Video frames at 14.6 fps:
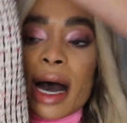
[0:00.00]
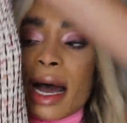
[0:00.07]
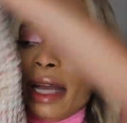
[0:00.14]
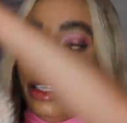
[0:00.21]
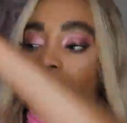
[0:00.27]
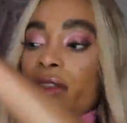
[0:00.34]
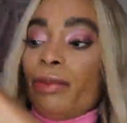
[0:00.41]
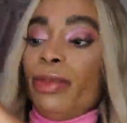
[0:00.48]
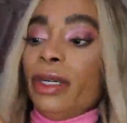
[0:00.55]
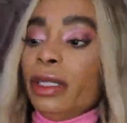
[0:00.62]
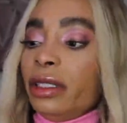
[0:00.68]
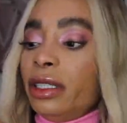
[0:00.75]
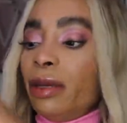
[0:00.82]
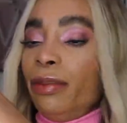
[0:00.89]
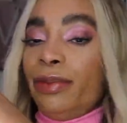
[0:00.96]
I
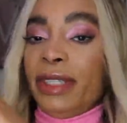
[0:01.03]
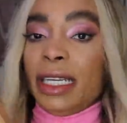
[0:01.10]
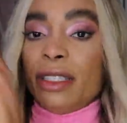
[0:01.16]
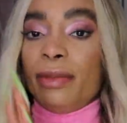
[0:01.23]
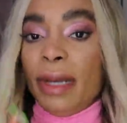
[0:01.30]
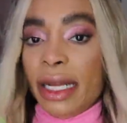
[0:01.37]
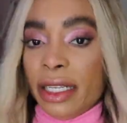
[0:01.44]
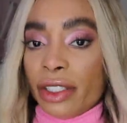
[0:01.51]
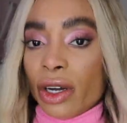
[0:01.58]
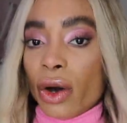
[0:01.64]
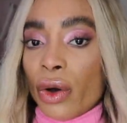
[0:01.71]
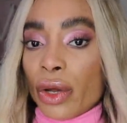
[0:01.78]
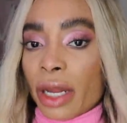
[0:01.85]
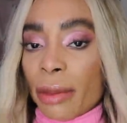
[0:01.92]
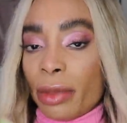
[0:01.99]
put this blazer
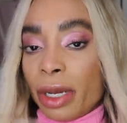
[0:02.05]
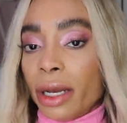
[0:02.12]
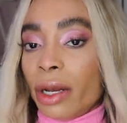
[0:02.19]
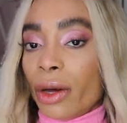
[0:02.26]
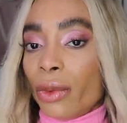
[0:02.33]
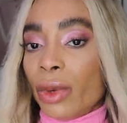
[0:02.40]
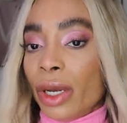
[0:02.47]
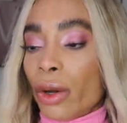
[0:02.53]
on. I put it on with